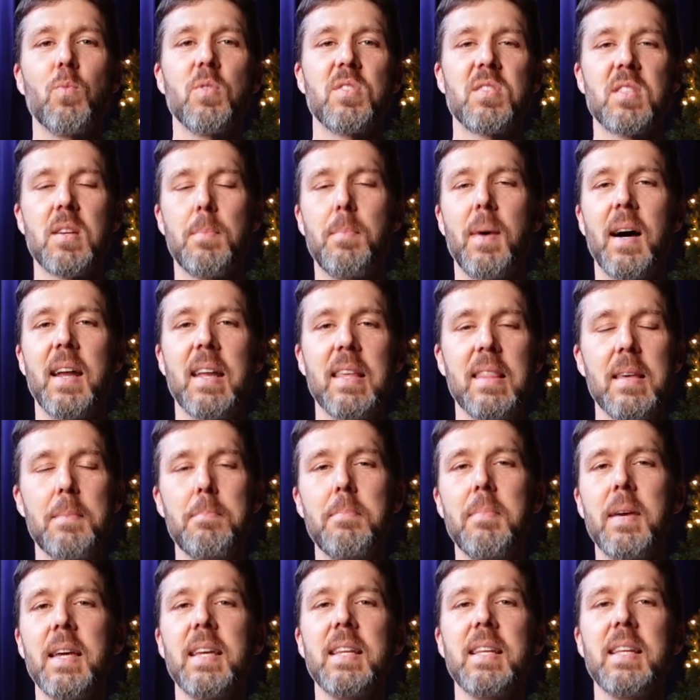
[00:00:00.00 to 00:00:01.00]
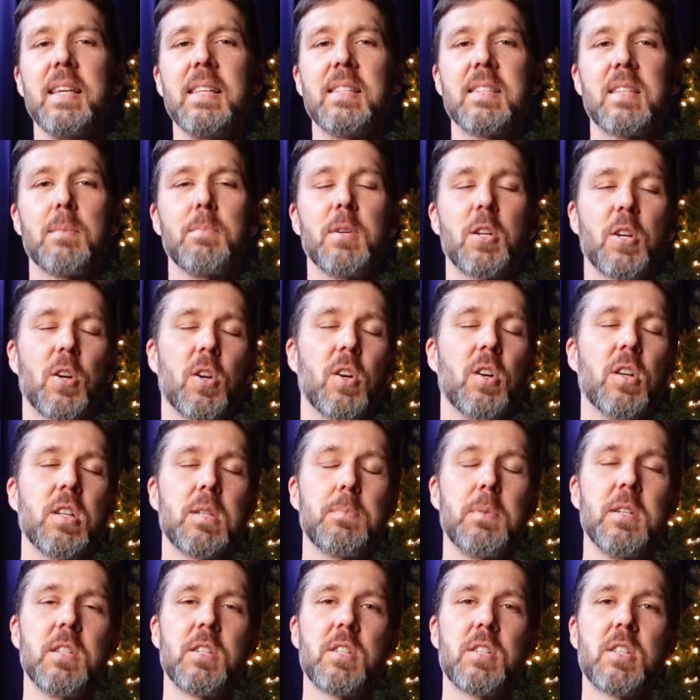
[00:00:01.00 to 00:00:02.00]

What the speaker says: with somebody that may need some encouragement.